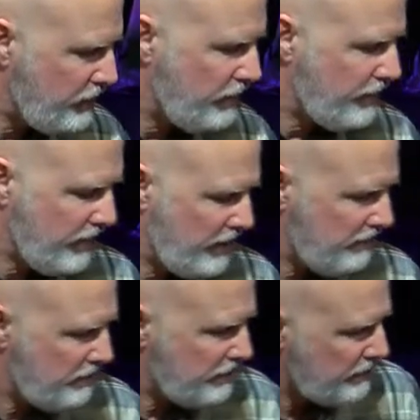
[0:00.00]
of you
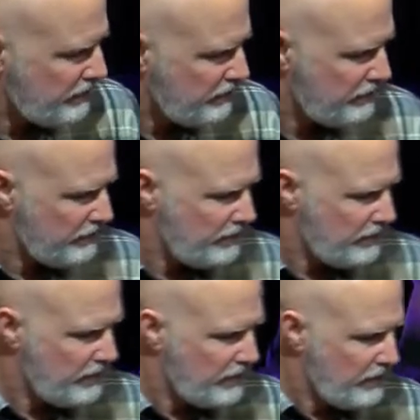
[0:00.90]
think
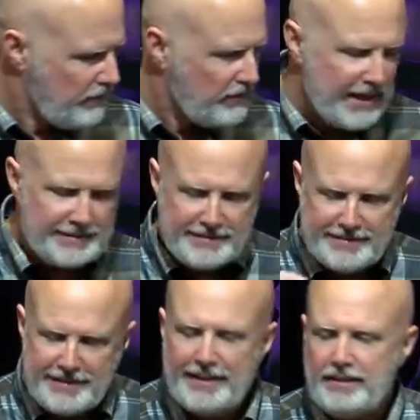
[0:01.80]
that
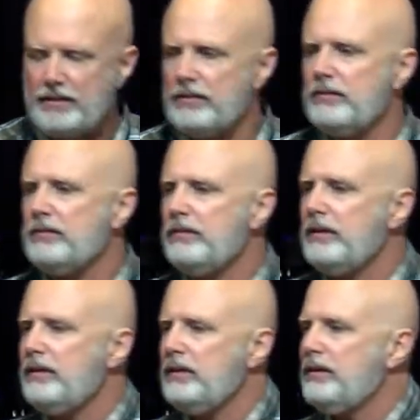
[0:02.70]
Satan
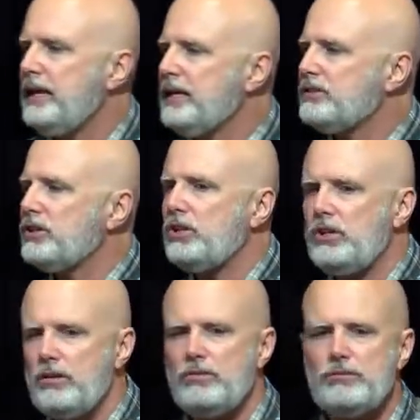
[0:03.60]
is
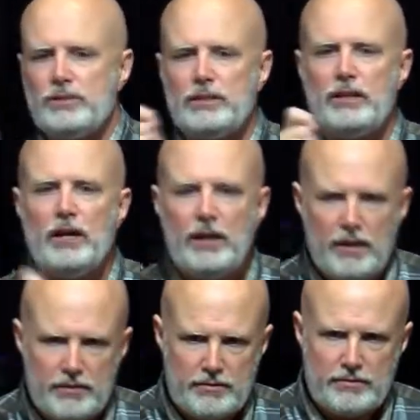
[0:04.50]
accusing
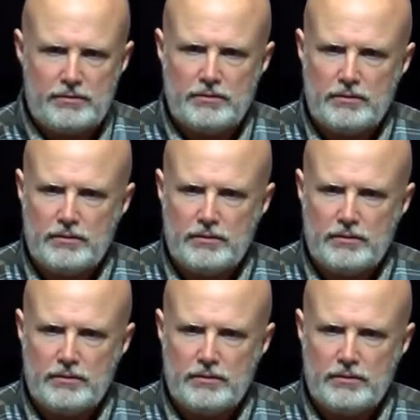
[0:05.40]
us